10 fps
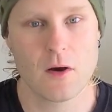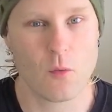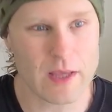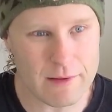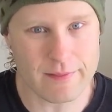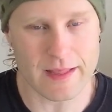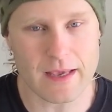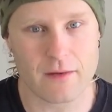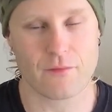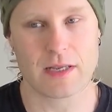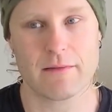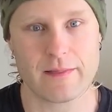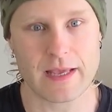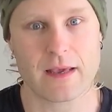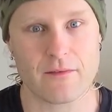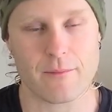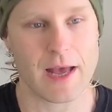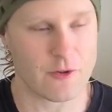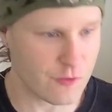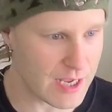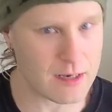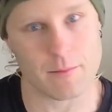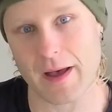what you think of when you think of my channel,